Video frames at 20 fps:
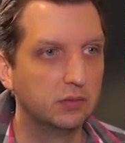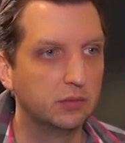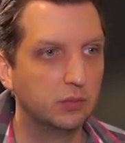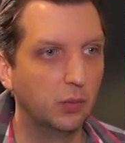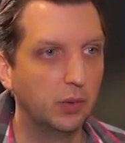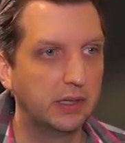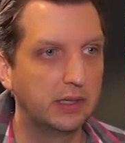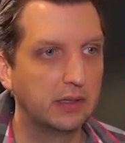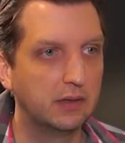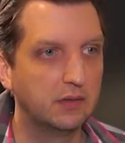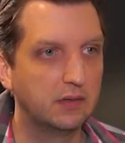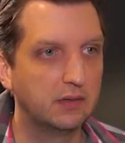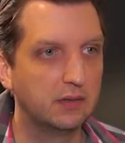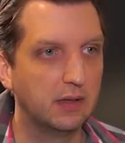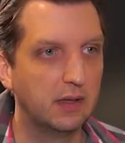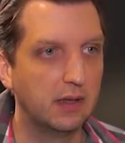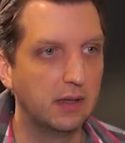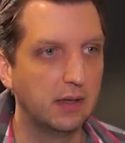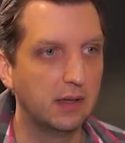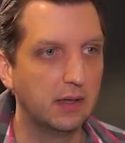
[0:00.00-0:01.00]
we can
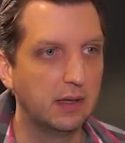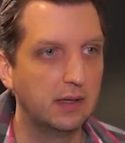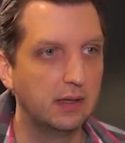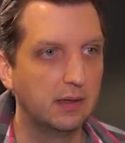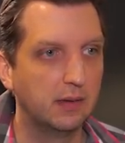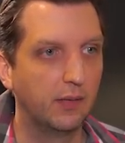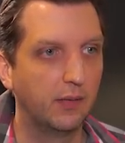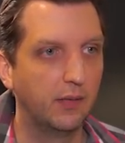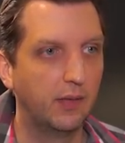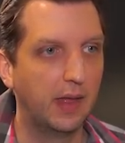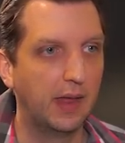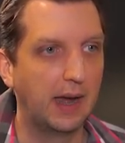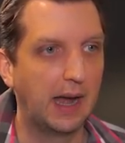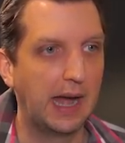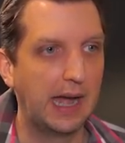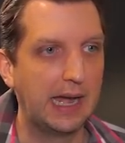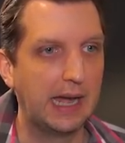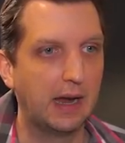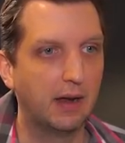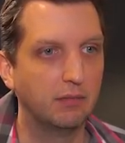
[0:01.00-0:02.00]
see that
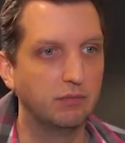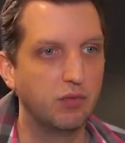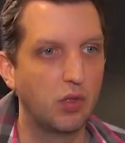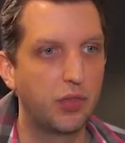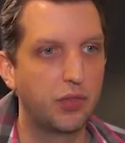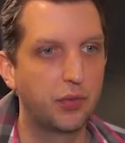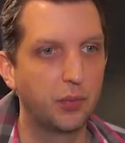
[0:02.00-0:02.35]
I have